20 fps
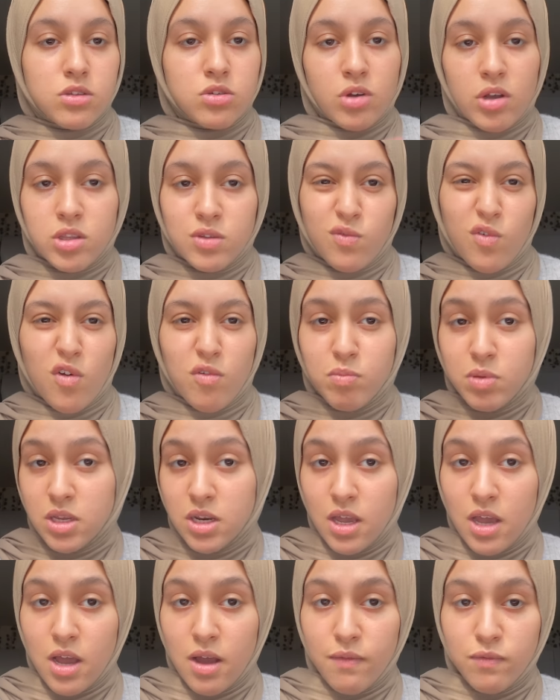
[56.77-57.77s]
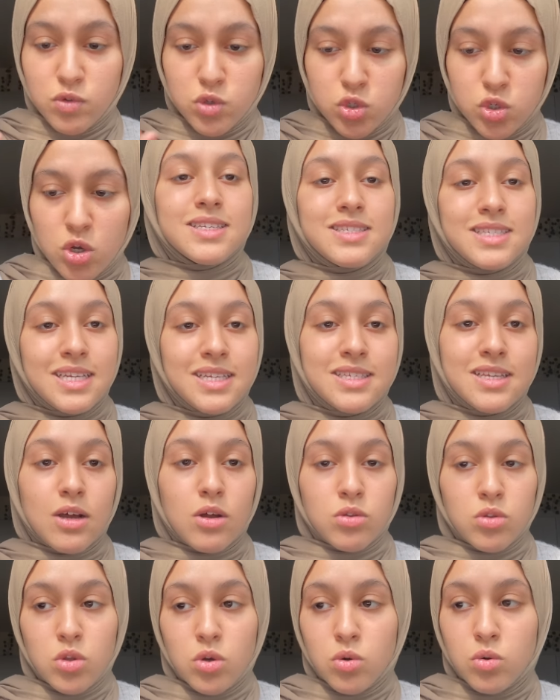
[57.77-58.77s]
transfer of PDF. So
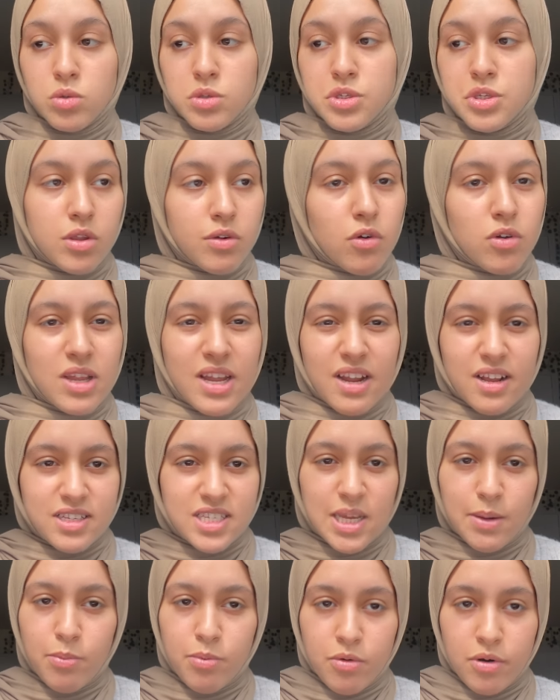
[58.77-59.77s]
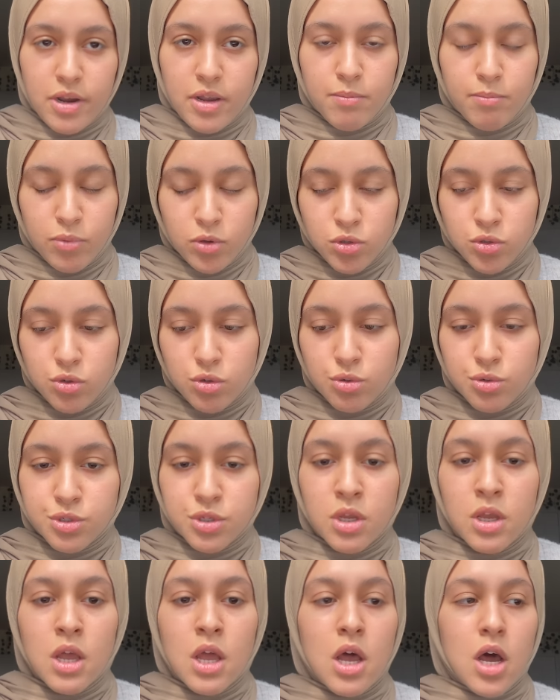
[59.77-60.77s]
detailed notes. They're all like separated bundles.
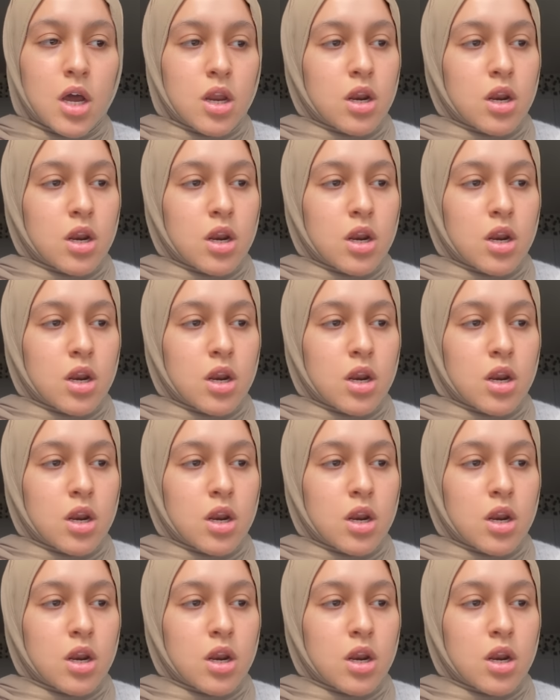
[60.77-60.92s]
A